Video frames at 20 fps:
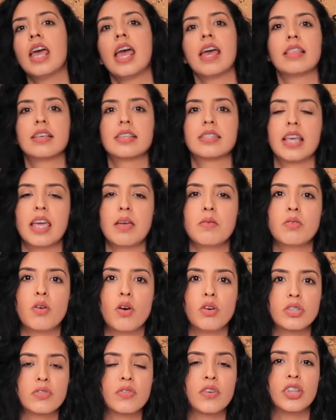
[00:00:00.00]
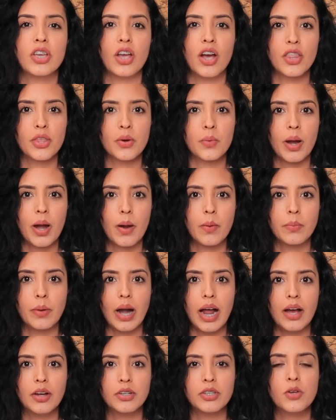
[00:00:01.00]
And the same goes for the other way
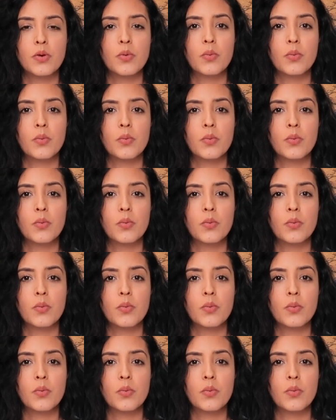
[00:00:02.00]
around.